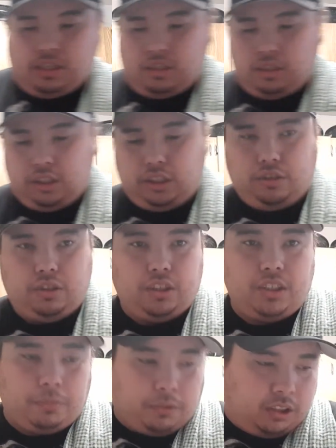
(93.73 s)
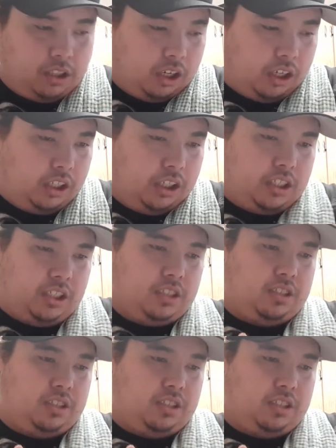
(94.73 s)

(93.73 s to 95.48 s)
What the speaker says: There you go, there's some garlic.